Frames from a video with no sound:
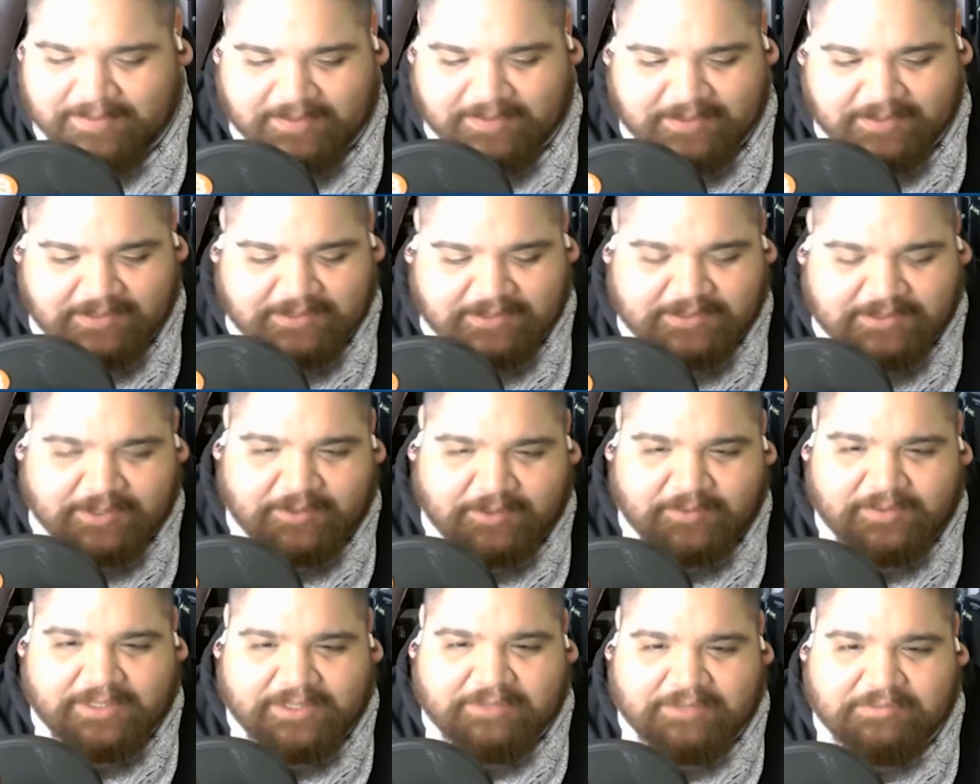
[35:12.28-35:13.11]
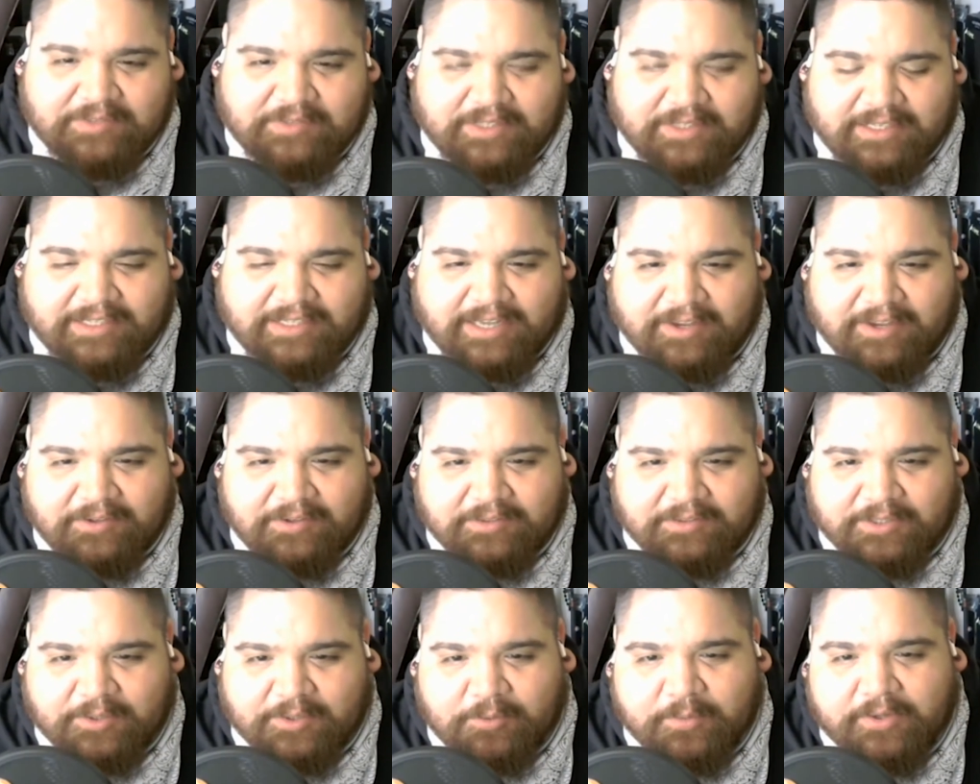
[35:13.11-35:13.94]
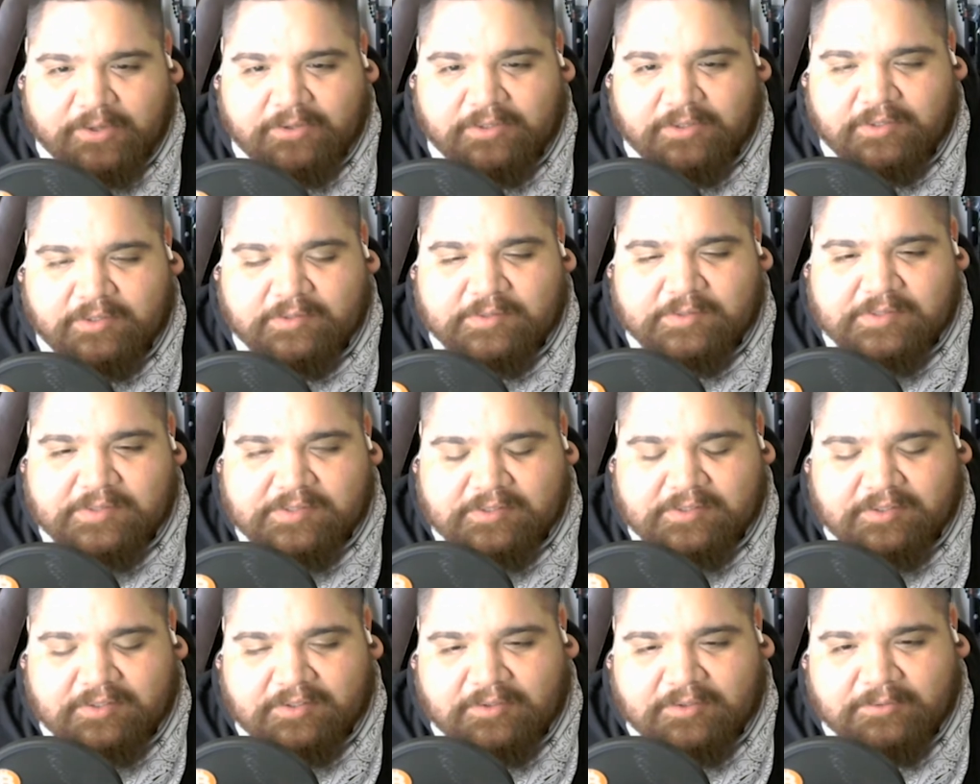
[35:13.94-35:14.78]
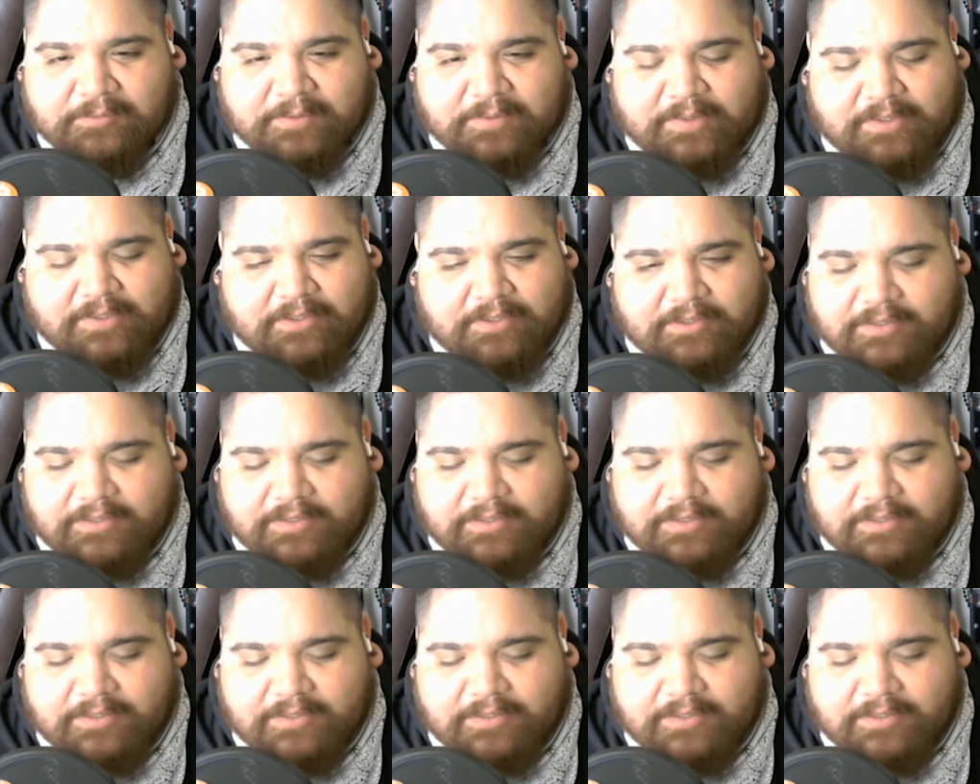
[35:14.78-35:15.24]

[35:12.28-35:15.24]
totally fucking out there weirdos, you know? Yeah.